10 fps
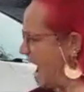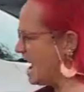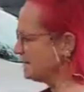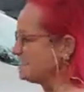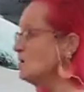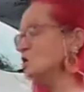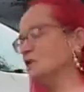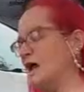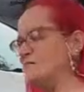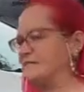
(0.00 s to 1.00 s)
kind.
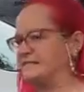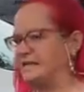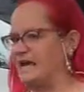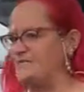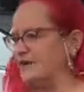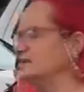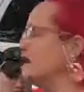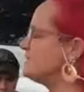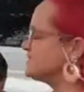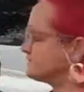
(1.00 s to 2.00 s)
Love is giving.
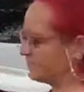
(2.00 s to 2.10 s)
Love is